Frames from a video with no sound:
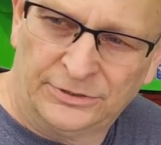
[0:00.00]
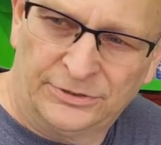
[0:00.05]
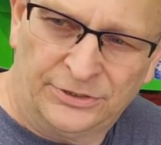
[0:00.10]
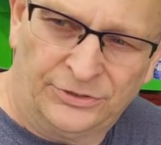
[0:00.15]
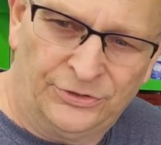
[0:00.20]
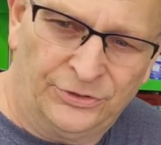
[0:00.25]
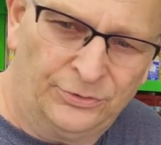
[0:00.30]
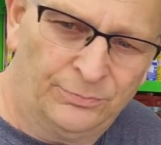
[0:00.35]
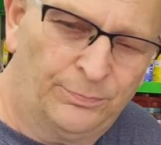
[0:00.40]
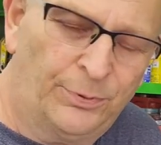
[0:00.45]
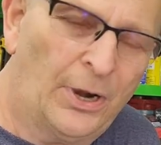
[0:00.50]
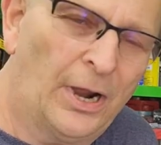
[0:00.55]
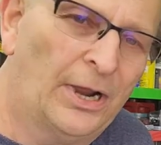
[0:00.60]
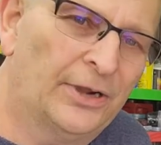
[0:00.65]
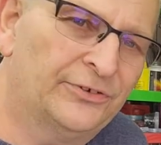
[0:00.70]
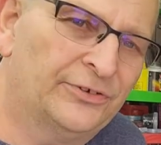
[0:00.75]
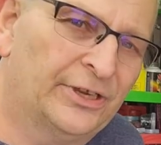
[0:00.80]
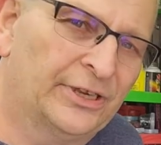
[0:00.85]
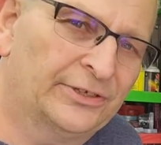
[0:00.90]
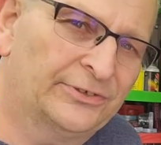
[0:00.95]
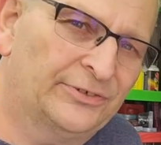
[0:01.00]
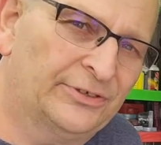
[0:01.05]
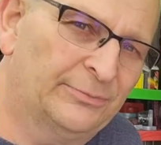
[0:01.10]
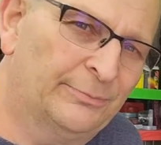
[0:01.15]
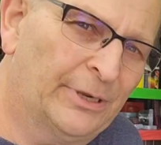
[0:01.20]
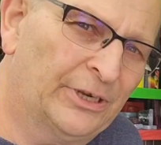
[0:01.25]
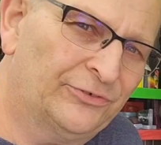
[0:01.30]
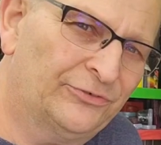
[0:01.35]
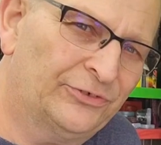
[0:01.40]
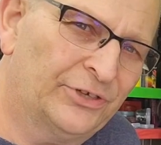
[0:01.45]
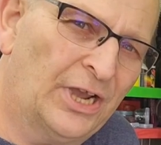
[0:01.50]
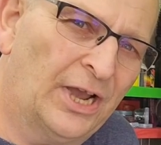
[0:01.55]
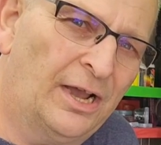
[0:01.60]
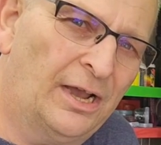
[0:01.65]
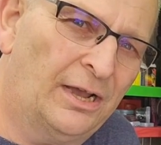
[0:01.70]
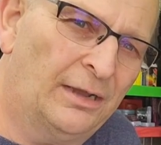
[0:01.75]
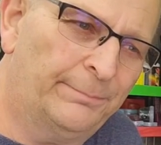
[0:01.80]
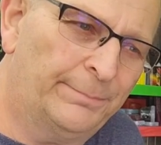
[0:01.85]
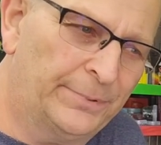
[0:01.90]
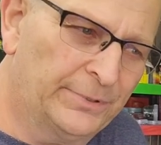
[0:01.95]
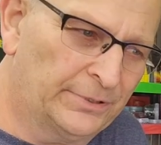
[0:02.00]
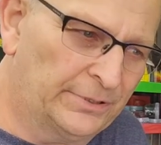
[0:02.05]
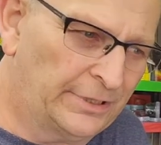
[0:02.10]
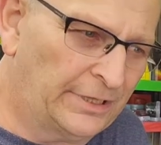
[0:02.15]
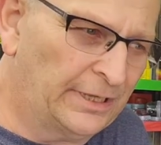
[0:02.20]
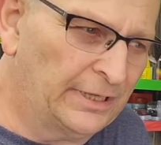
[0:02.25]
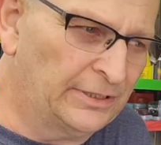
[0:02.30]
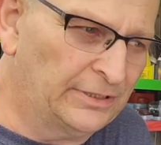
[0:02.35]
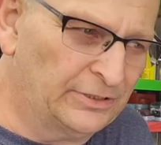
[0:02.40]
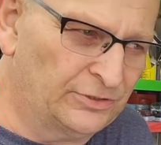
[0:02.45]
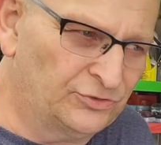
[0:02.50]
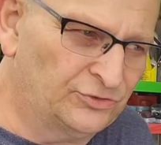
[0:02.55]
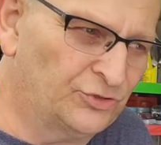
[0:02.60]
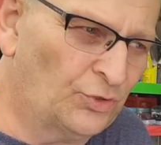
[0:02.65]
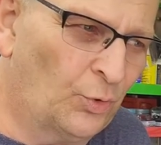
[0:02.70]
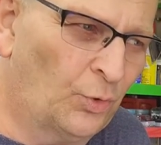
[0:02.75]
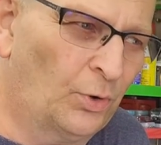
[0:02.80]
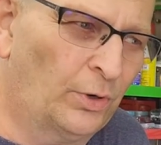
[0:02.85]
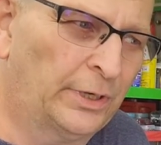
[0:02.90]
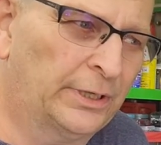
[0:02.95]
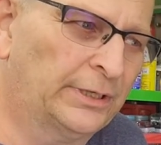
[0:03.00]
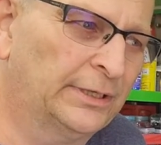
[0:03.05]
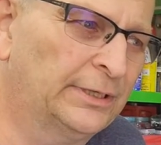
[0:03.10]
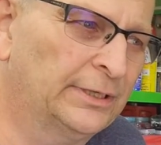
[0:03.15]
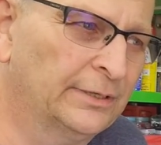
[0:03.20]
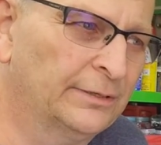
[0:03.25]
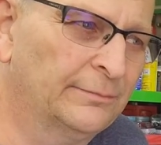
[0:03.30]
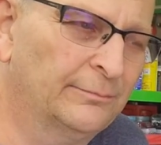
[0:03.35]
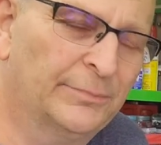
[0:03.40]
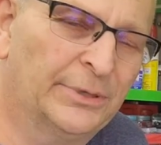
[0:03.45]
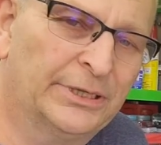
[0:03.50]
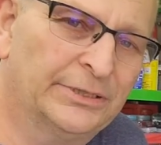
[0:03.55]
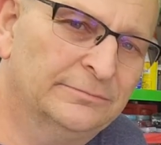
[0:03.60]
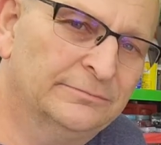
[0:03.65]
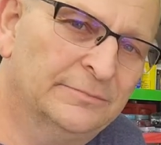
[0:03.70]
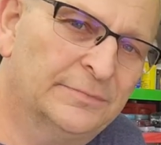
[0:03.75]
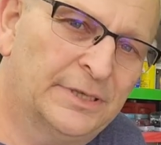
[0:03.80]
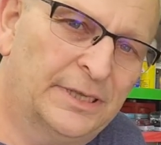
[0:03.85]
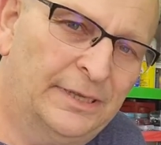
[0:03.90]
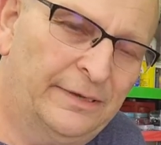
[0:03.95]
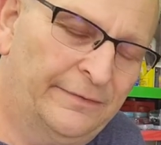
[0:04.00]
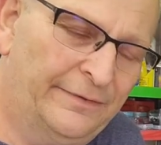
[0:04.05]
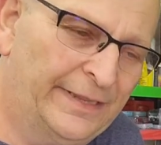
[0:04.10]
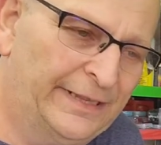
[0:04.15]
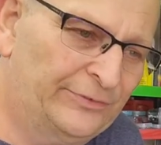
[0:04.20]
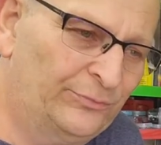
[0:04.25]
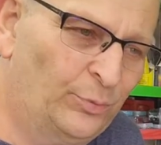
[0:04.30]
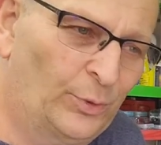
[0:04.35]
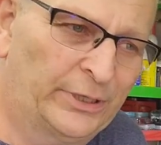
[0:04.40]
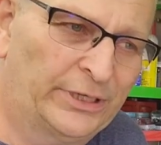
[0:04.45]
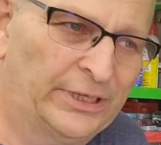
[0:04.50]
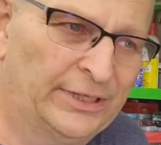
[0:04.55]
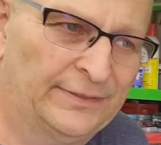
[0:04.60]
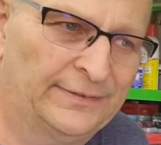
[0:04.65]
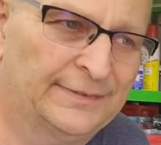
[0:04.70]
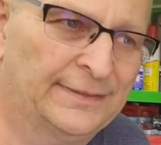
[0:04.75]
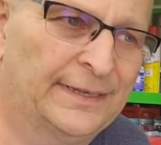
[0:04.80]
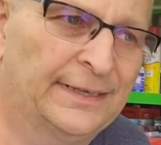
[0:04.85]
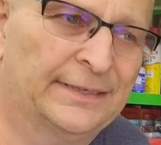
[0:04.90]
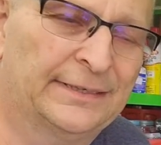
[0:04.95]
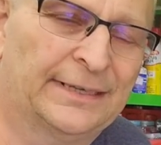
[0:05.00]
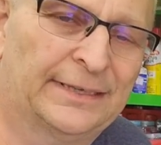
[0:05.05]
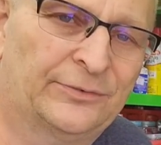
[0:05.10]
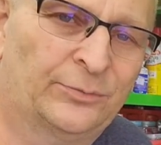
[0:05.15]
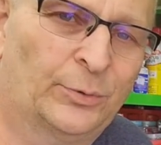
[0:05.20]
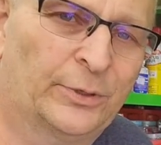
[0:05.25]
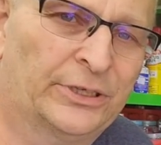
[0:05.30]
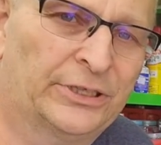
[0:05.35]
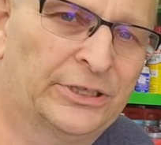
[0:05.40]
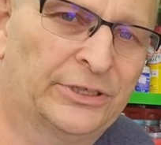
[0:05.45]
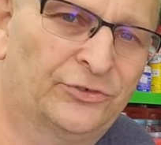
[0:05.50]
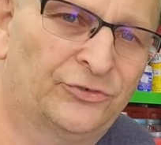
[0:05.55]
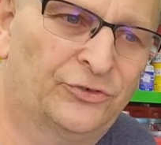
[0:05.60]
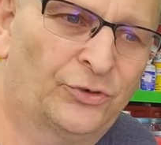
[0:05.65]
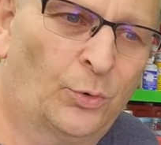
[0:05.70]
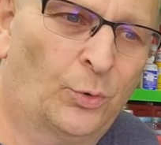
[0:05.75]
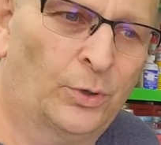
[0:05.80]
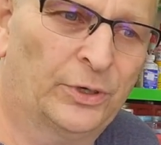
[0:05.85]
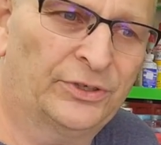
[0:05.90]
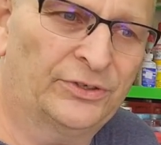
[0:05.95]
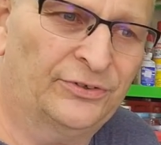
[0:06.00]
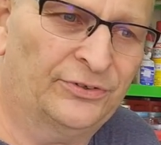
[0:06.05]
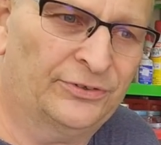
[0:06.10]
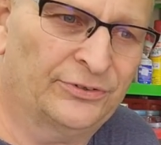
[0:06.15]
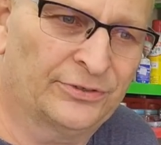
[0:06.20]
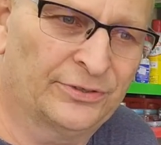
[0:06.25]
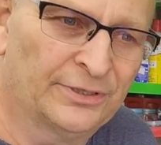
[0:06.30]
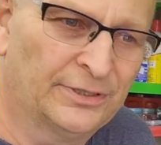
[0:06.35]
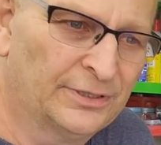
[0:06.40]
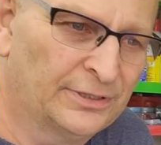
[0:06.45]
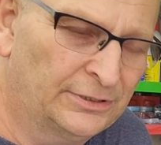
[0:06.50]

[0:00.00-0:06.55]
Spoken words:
to do projects in my shop and enjoy, but that's what he said. That's what he enjoys.